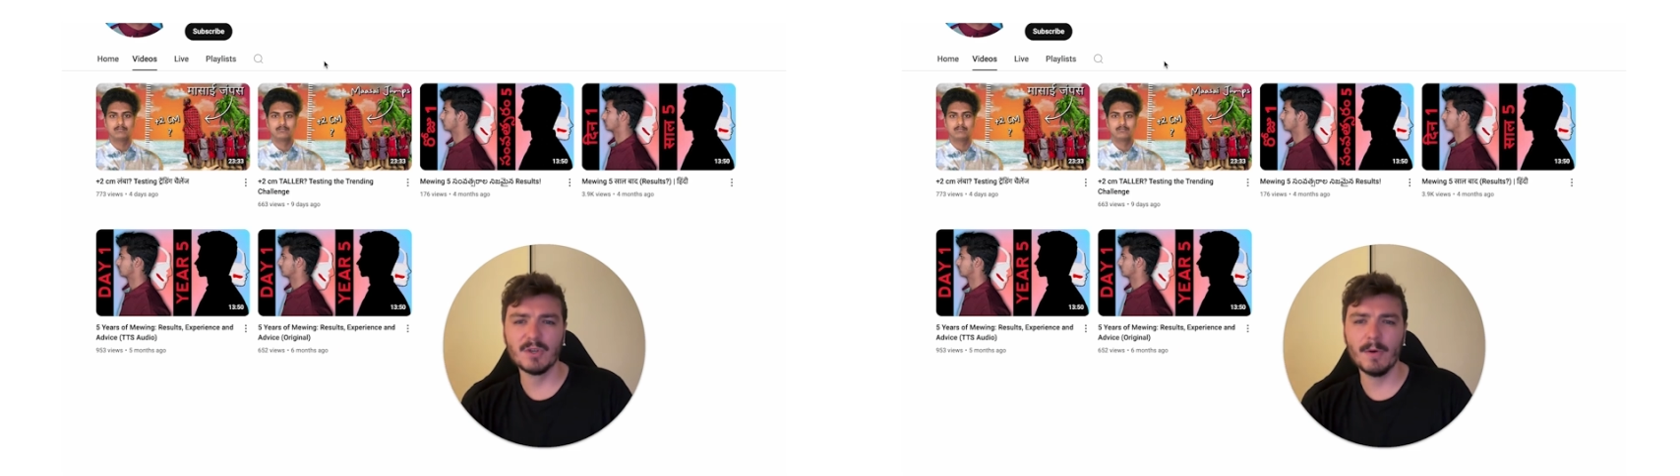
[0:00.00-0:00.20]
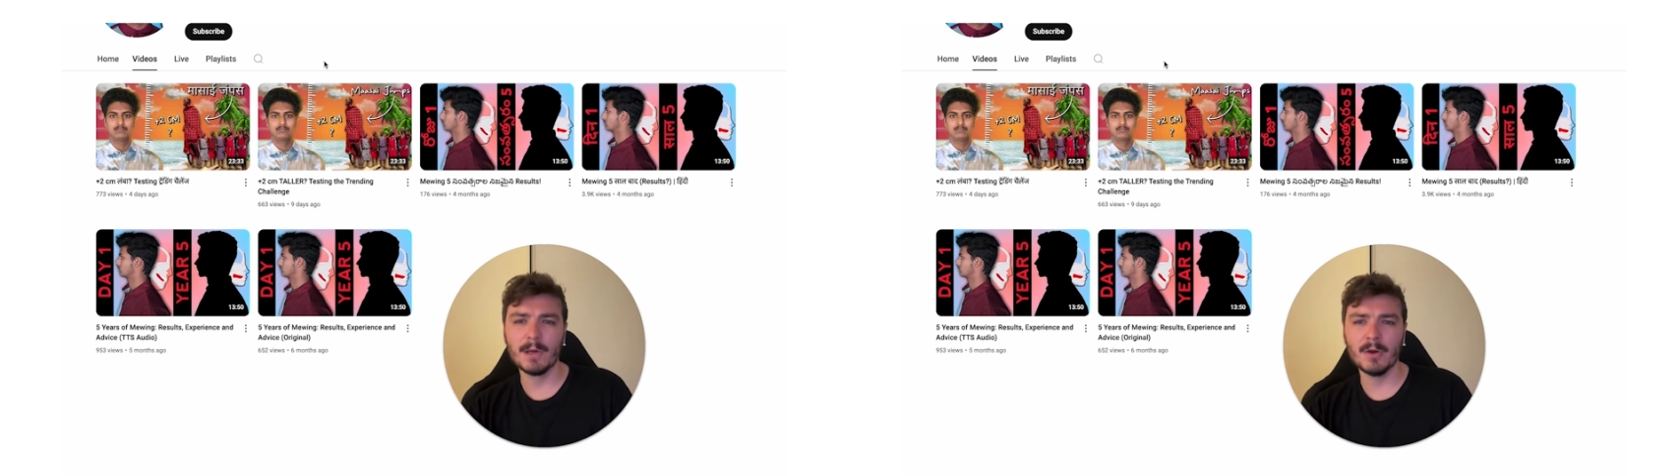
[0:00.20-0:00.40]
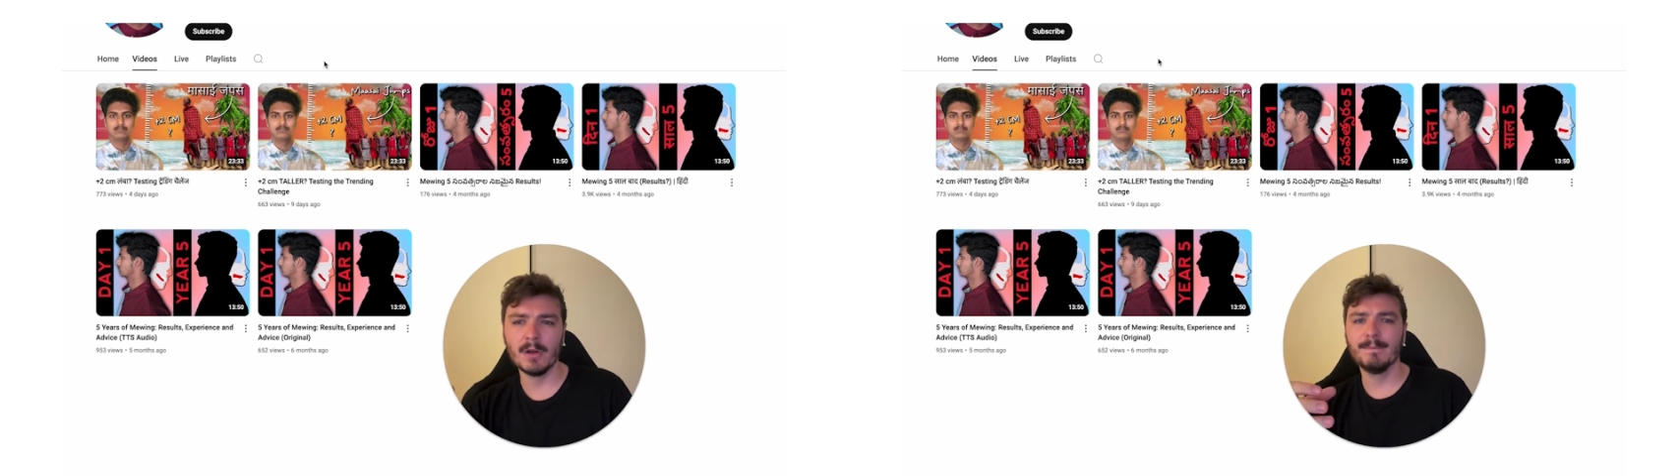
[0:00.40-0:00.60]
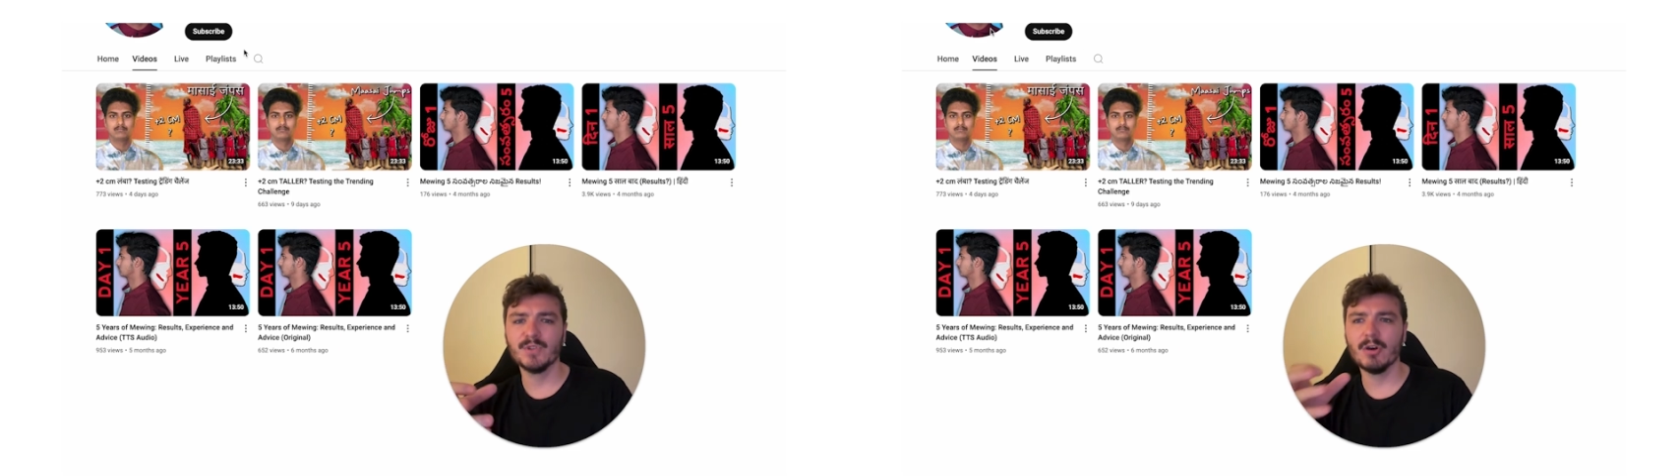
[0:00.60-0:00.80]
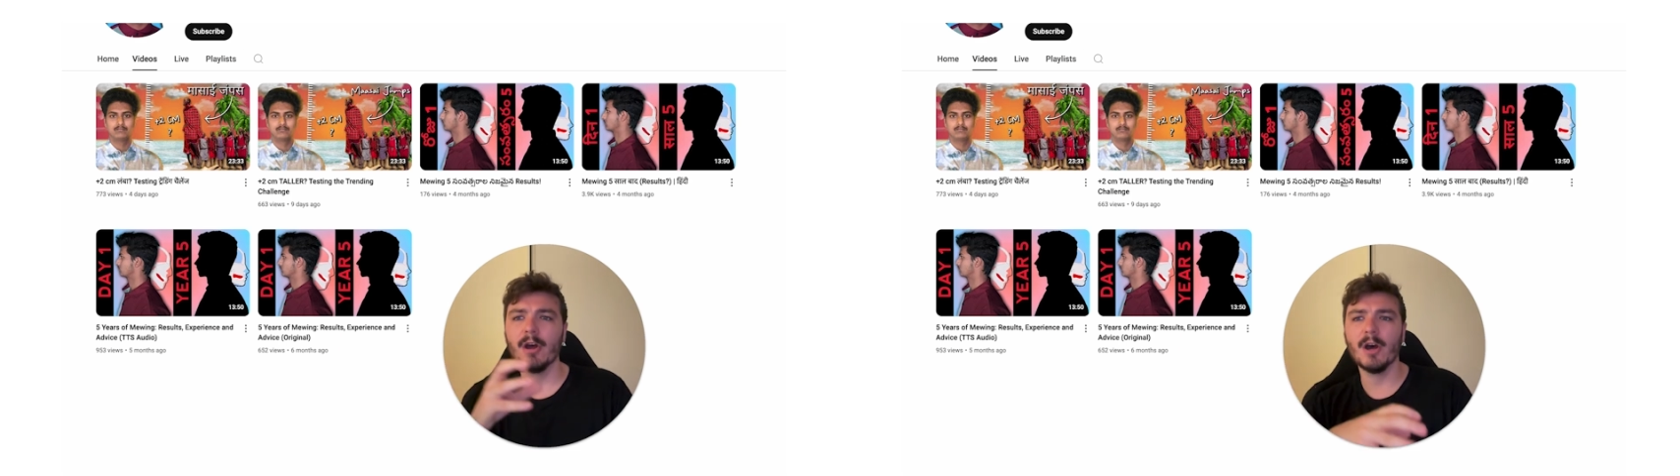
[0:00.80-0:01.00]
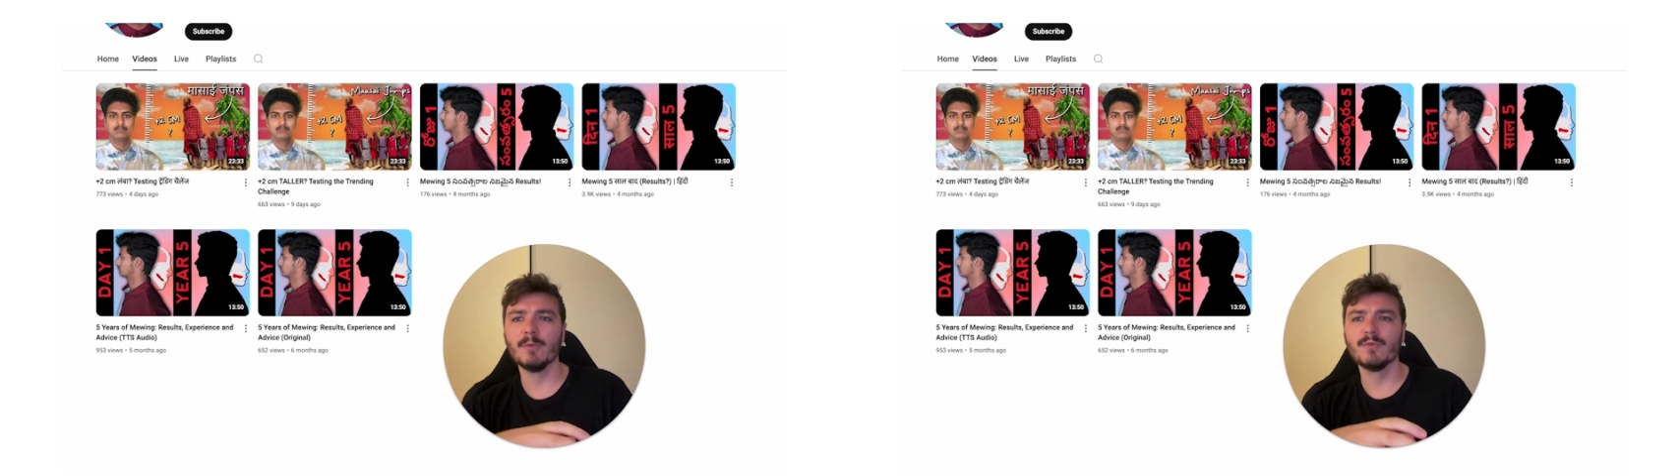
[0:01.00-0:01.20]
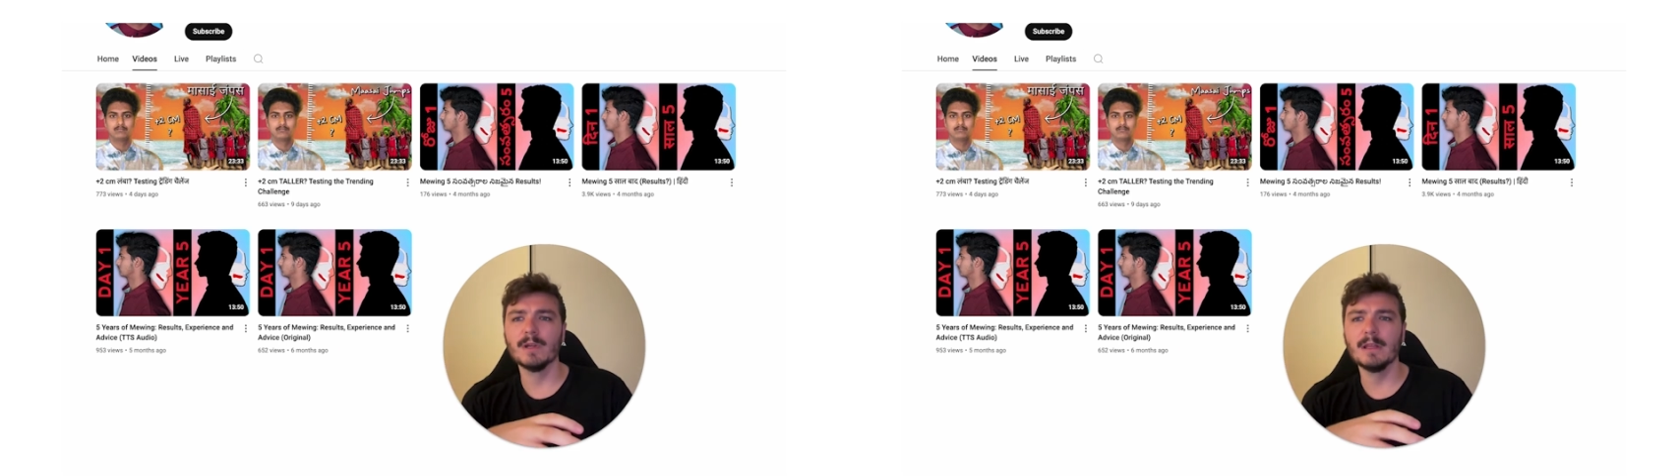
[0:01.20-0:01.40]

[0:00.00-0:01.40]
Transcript: going on. So I would really